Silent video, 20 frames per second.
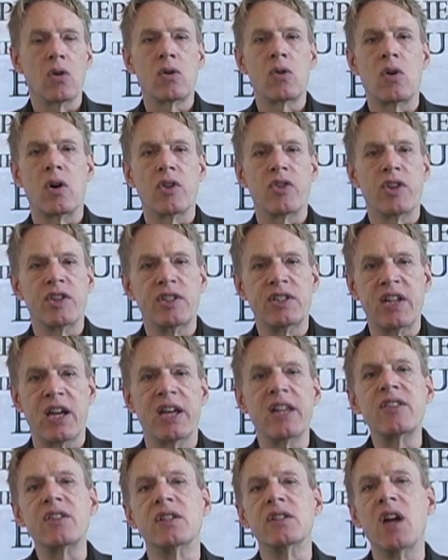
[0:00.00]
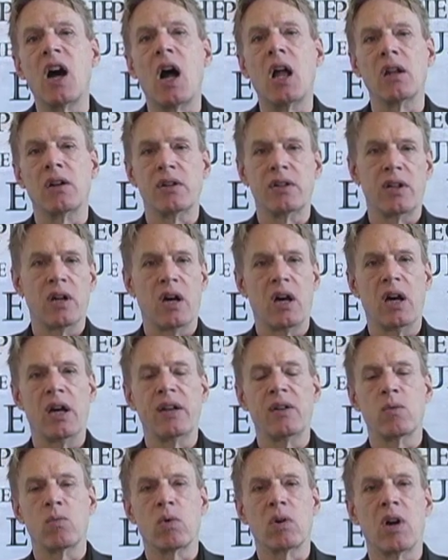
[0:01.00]
called The Day the Dollar
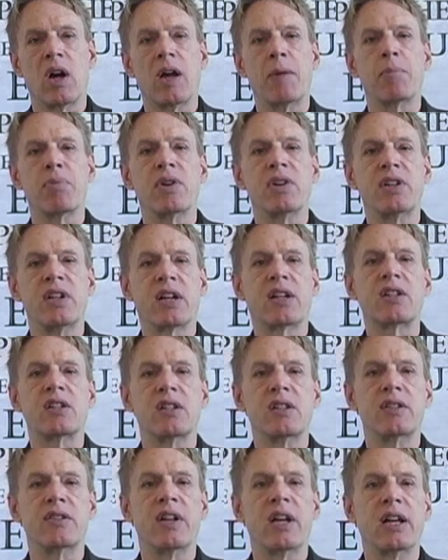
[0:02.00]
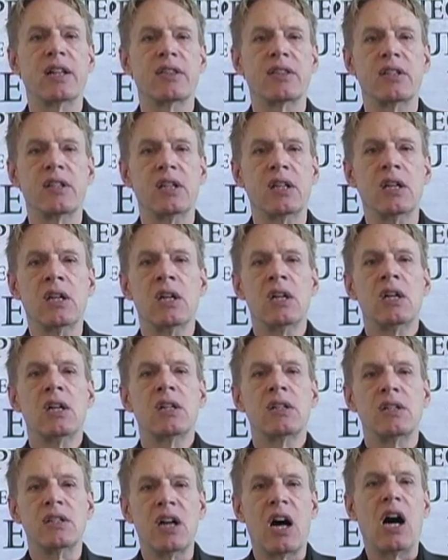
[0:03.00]
Died, where I predicted that the
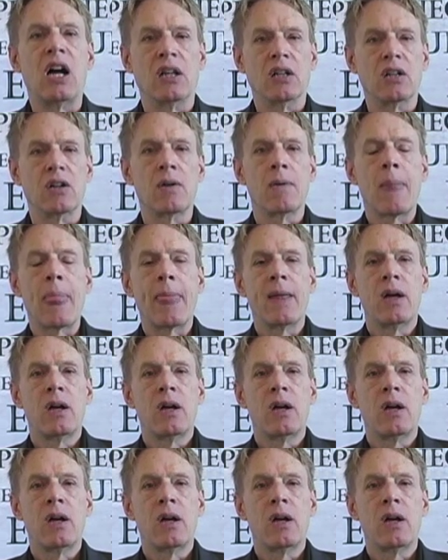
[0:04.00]
dollar